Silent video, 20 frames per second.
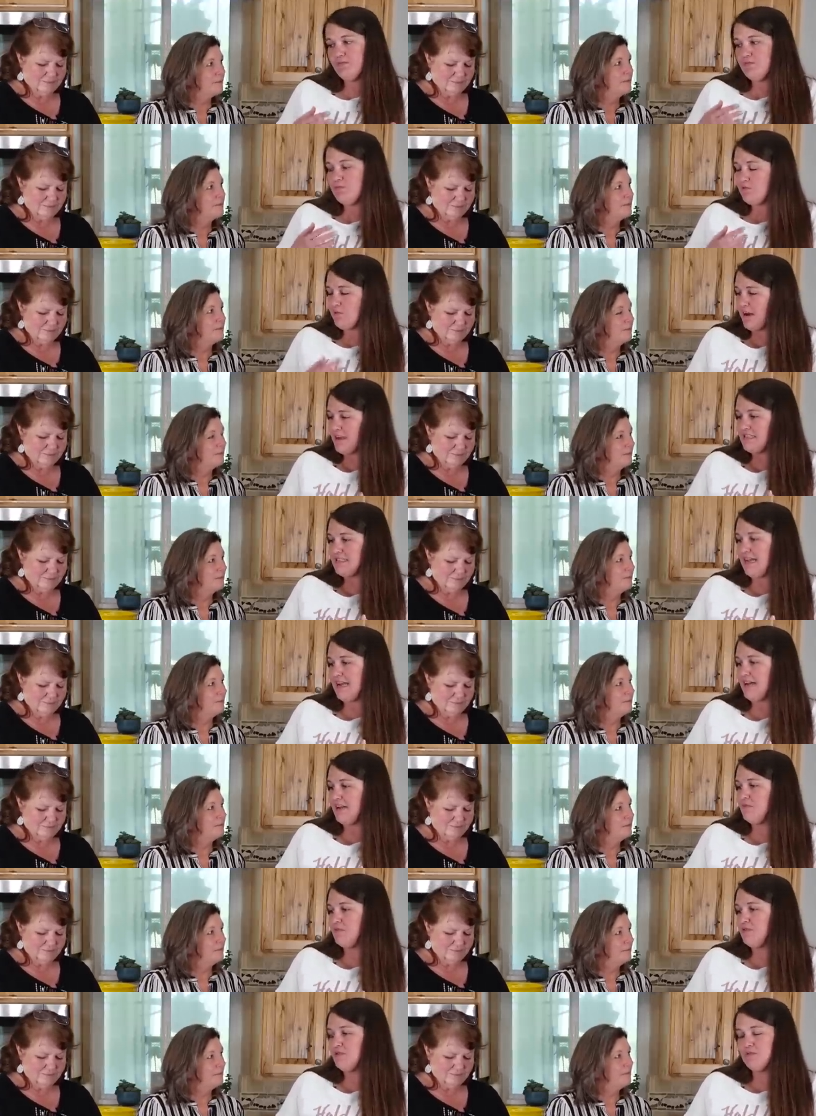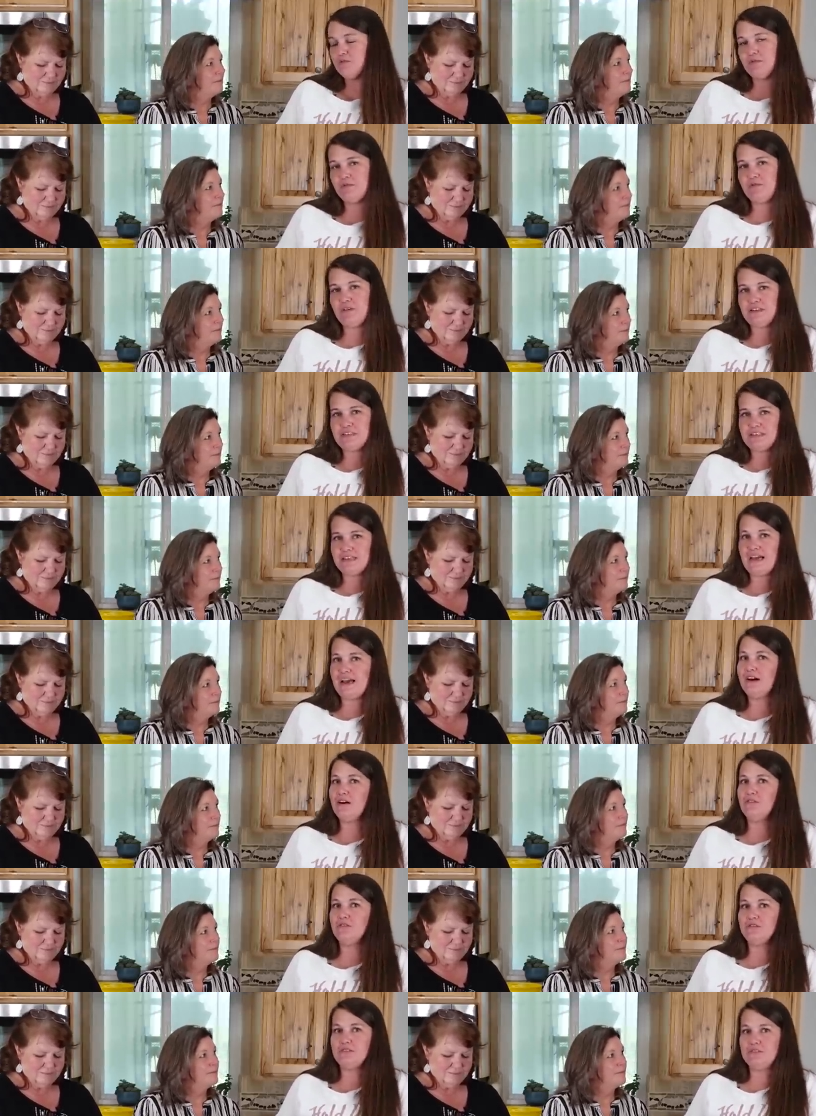Speaker 1: raise animals. We raise
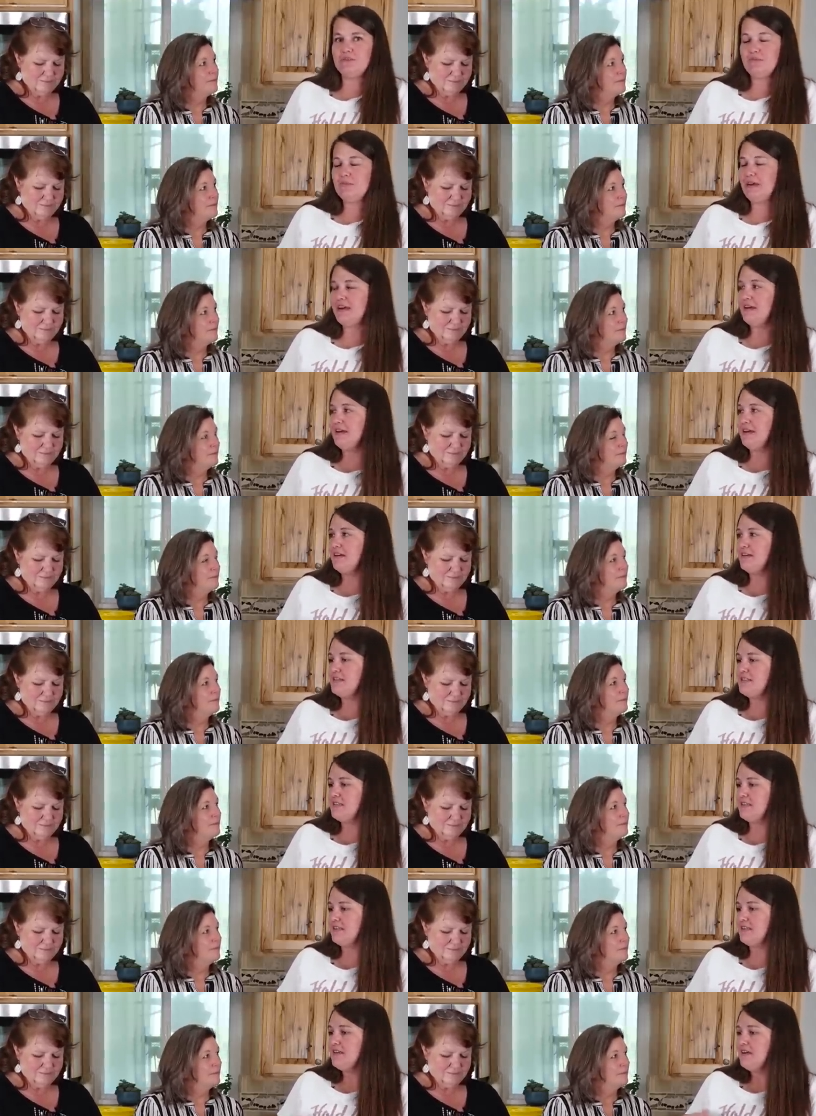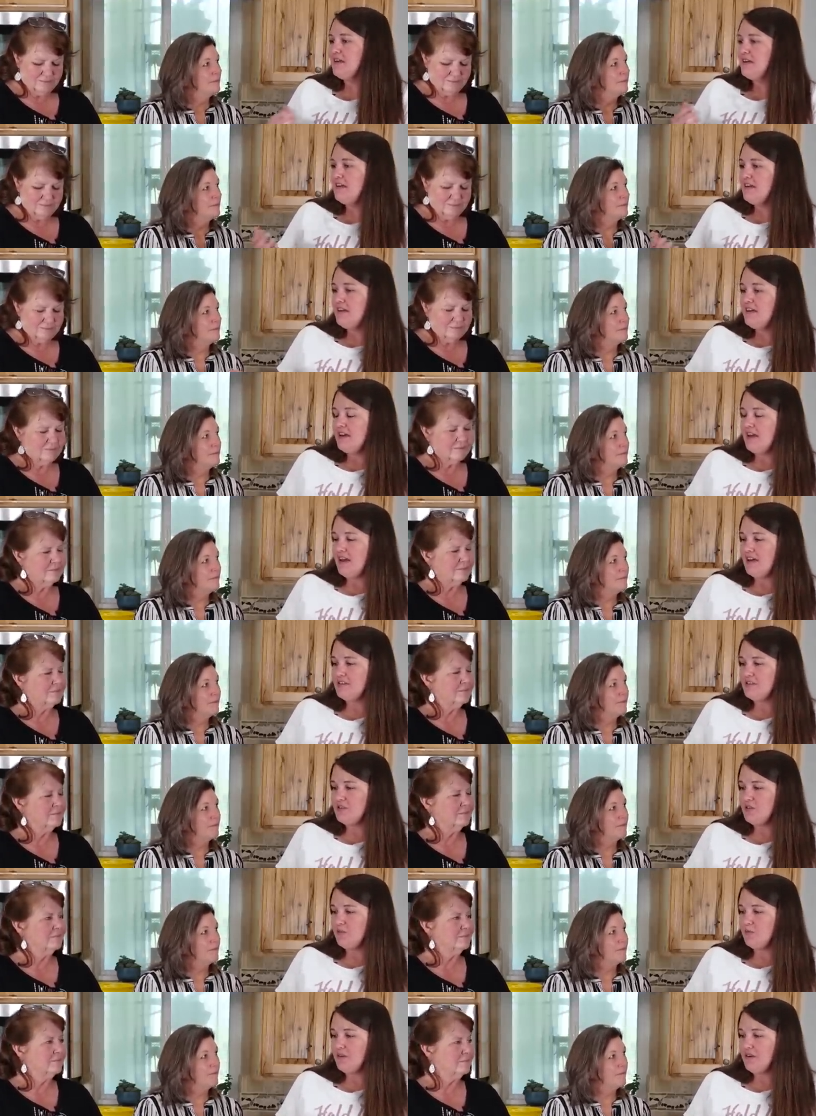cows and pigs, and
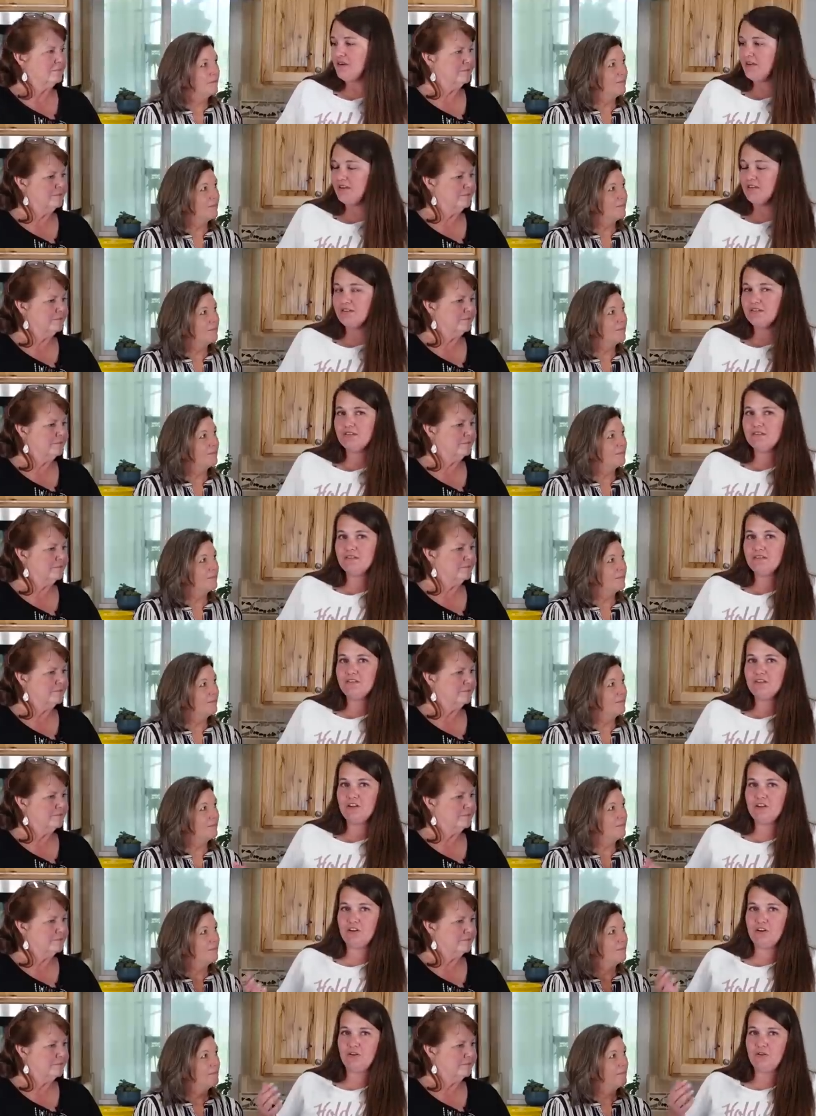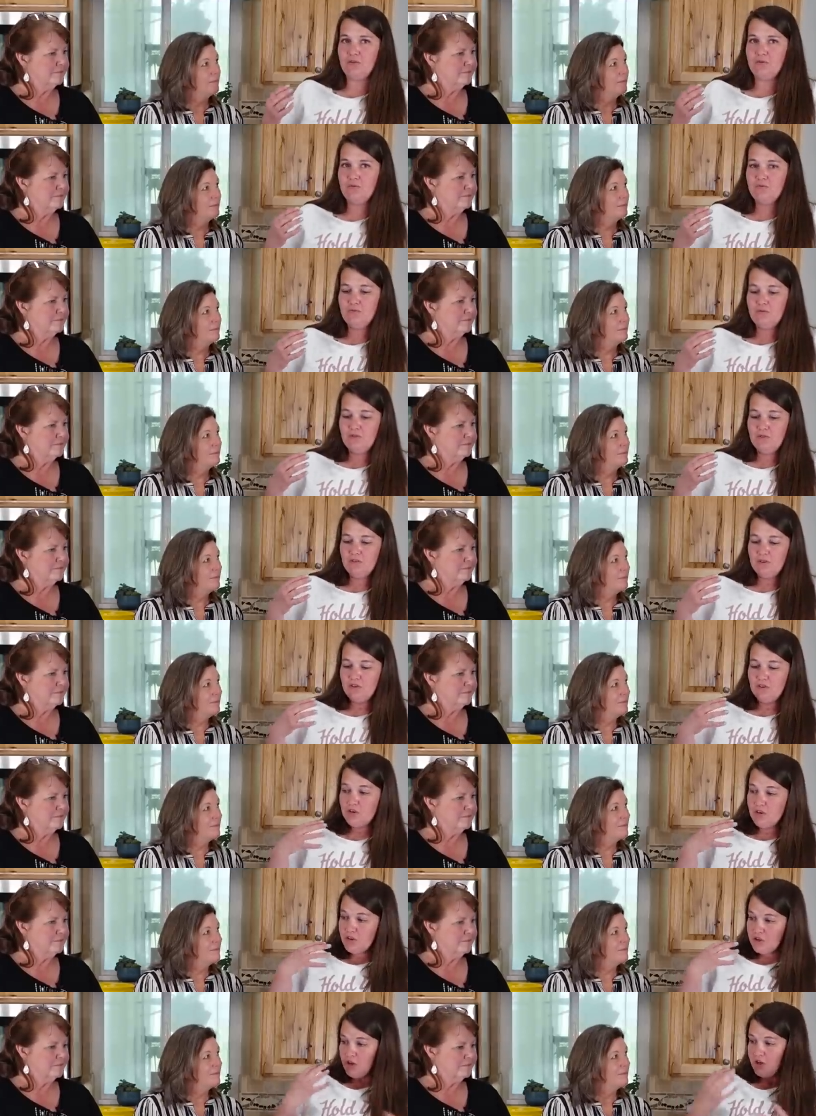so we'll, you know,
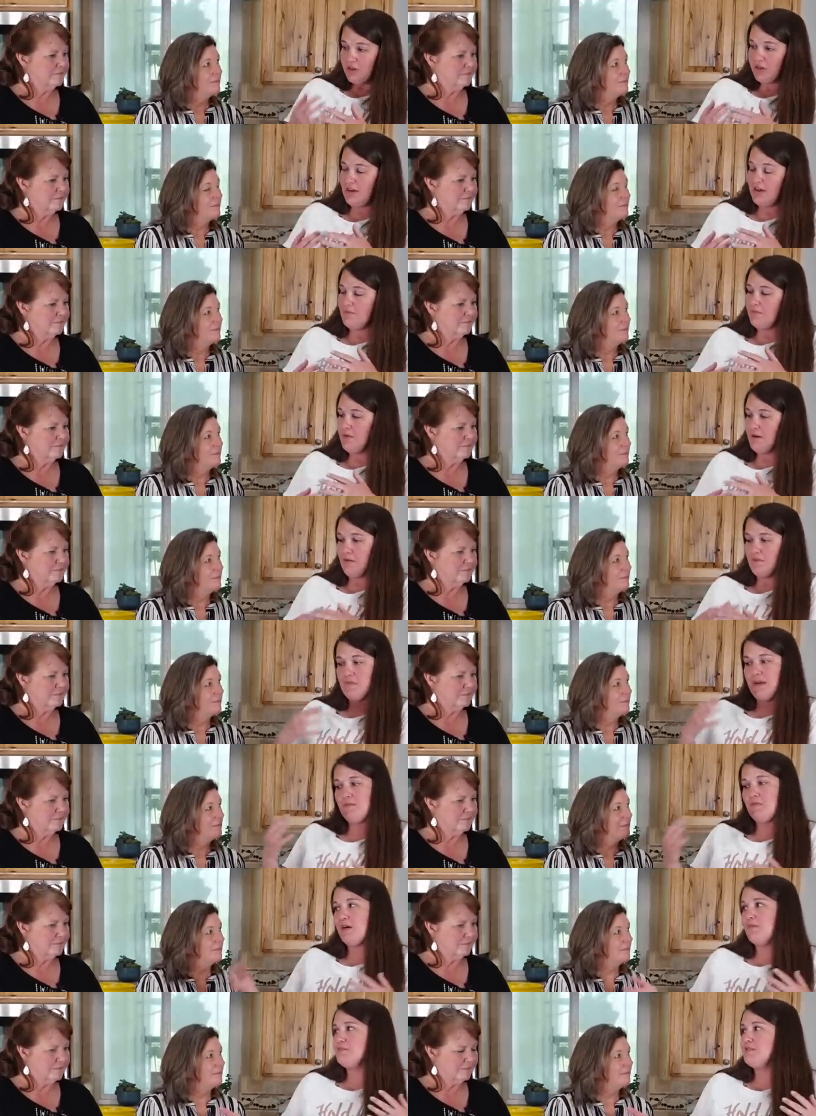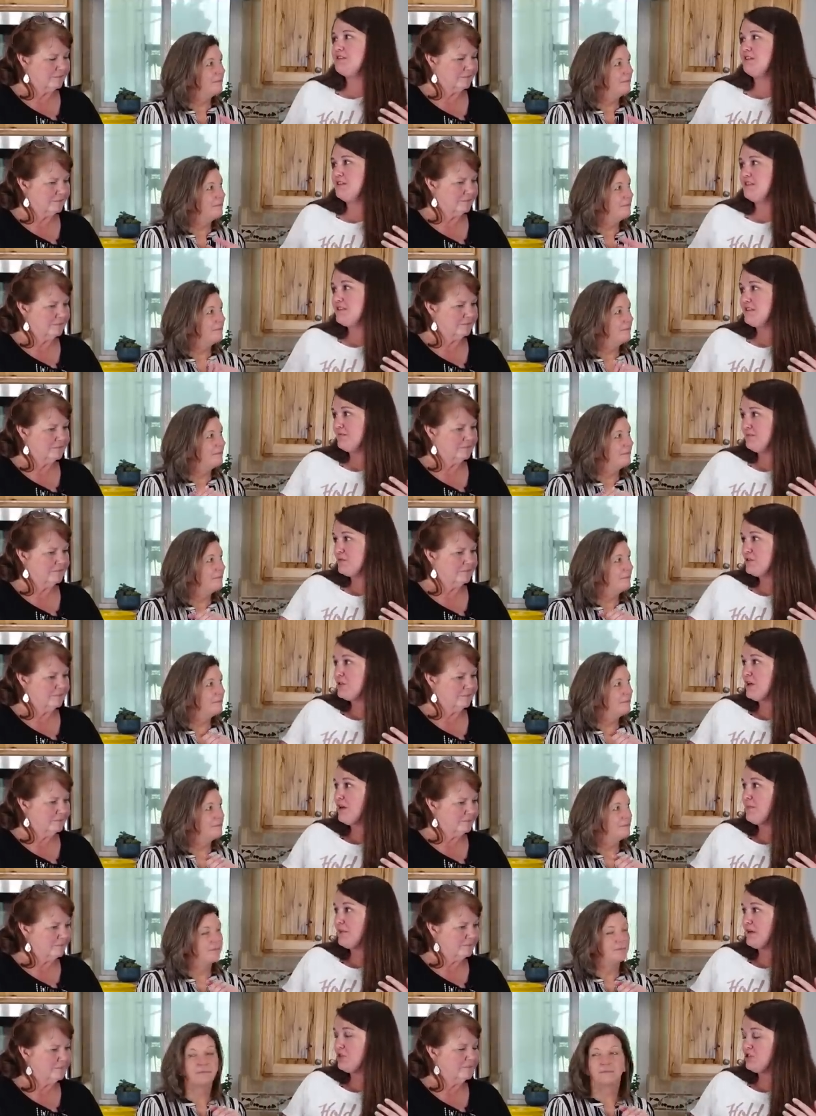cook up. My mom's done some
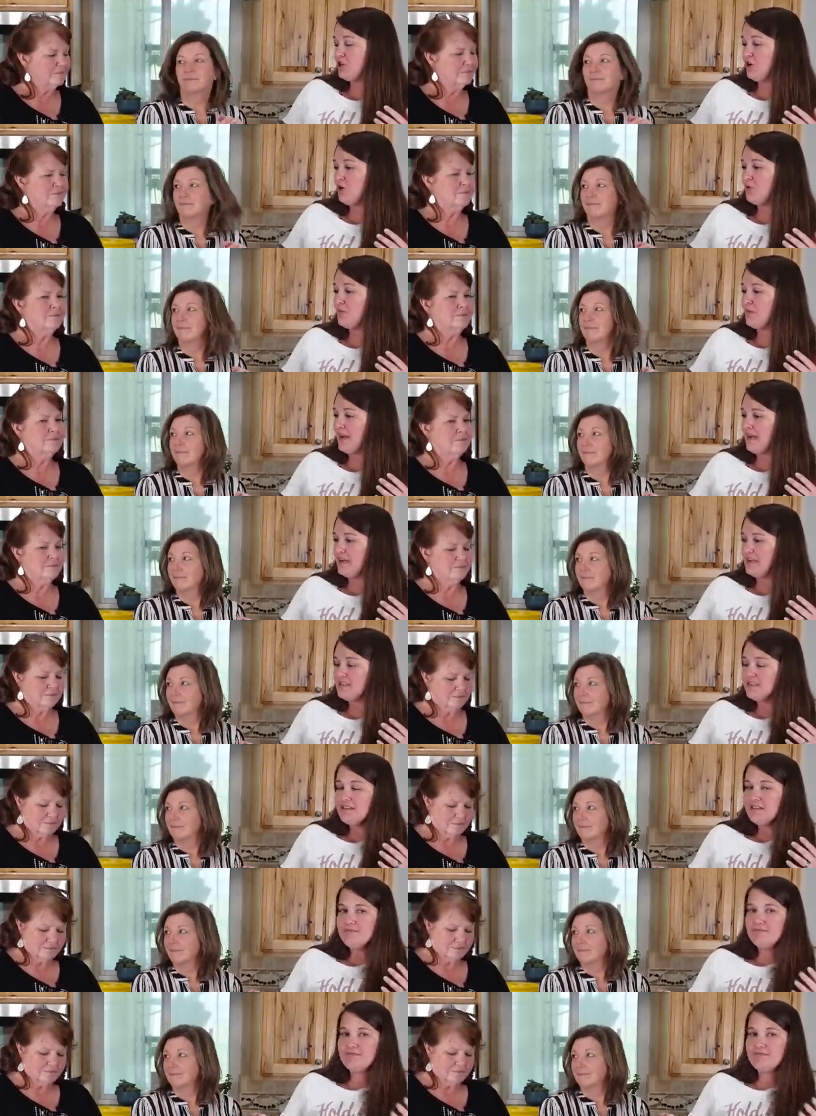sloppy Joe meat